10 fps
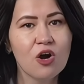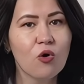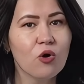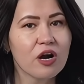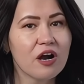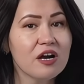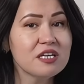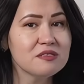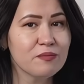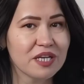or
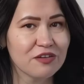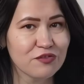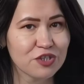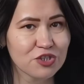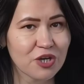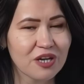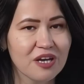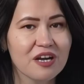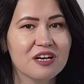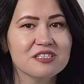as beneficial
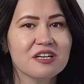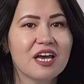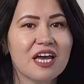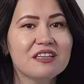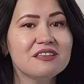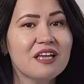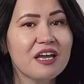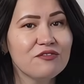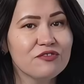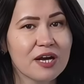as an
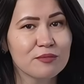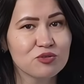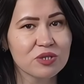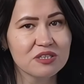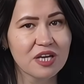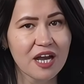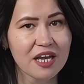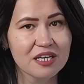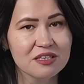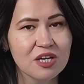anti-inflammatory
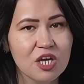diet